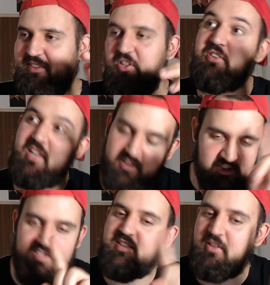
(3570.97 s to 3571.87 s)
not,
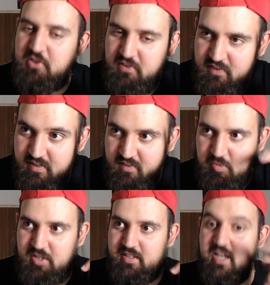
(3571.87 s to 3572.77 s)
these are not sins,
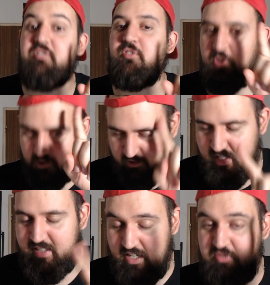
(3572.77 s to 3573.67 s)
but their flaws,
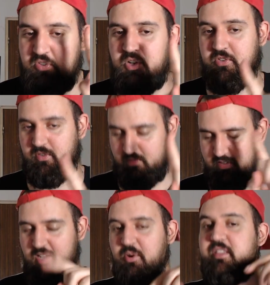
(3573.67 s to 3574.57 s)
yeah, their flaws.
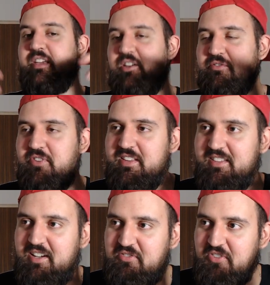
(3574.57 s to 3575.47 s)
When they confess
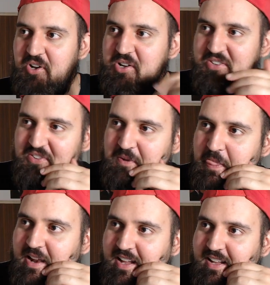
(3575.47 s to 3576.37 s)
their flaws,
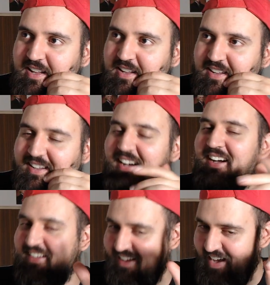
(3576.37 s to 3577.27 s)

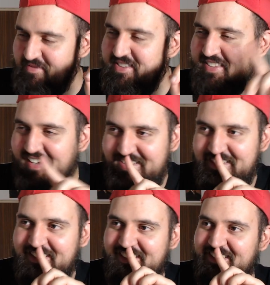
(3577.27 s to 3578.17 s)
I'm
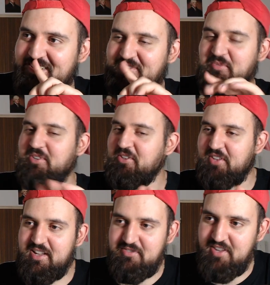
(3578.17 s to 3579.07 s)
intelligent enough because
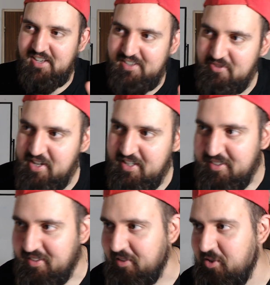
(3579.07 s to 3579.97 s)
I vaguely read
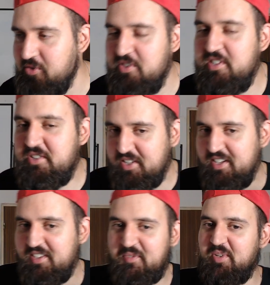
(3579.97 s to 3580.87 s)
uh,
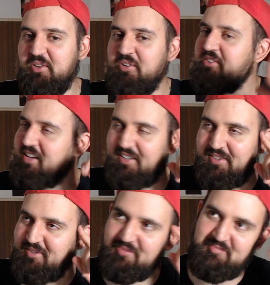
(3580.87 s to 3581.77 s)
Nietzsche, Spinoza,
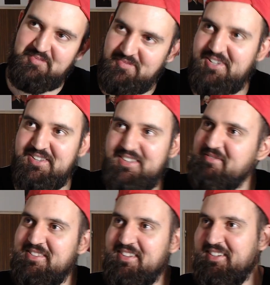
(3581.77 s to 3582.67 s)
and because I'm
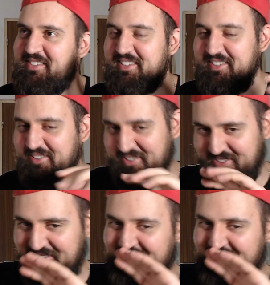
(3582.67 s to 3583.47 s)
intelligent also.